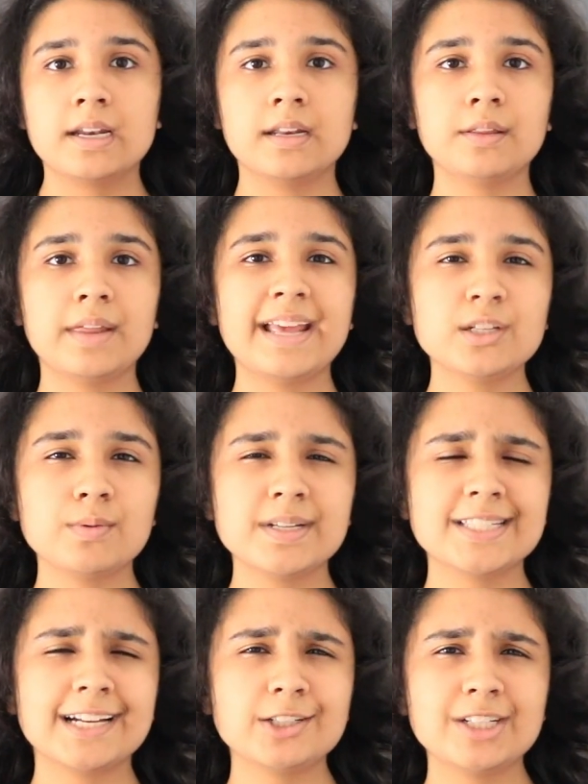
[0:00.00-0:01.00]
Now the next one
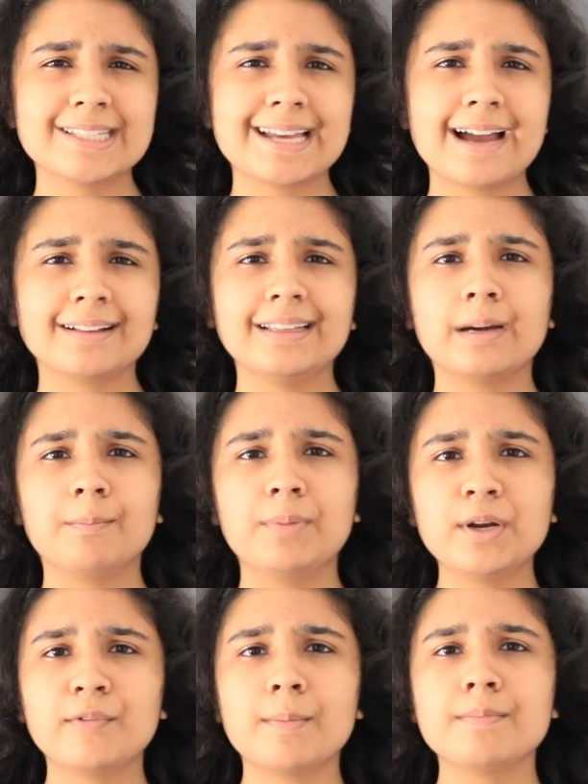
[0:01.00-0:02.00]
is actually tackling a
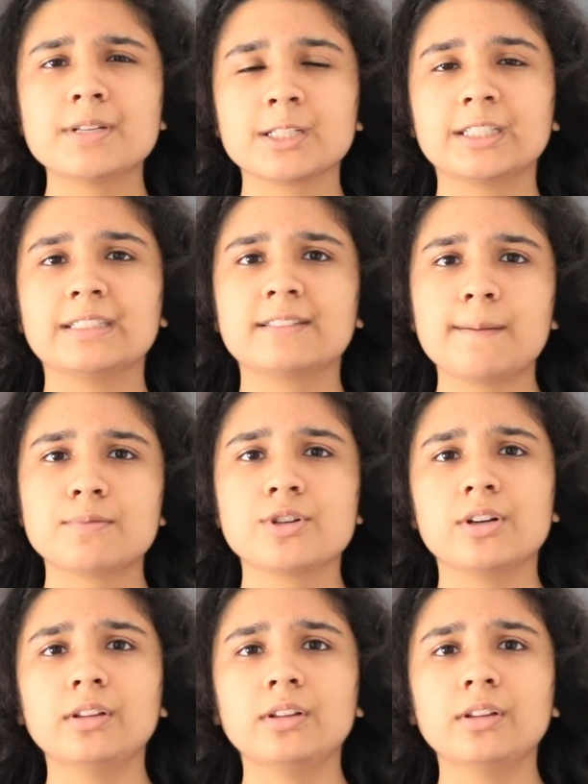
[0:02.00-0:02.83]
bit of a misconception.